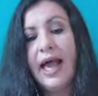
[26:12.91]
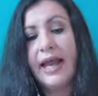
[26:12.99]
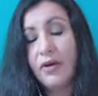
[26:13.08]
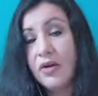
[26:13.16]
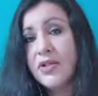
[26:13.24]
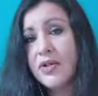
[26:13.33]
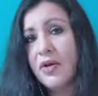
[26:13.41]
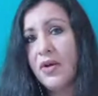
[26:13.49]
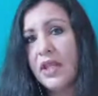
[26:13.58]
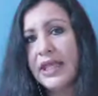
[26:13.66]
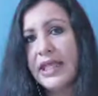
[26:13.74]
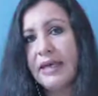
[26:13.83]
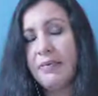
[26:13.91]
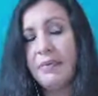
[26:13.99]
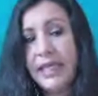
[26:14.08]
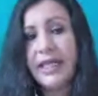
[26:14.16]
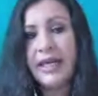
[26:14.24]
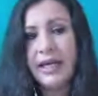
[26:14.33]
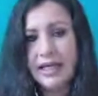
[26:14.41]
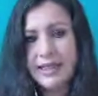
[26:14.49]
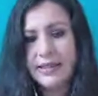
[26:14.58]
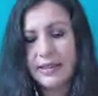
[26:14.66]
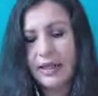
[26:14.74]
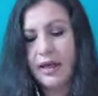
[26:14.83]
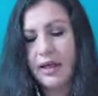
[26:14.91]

And also the media, as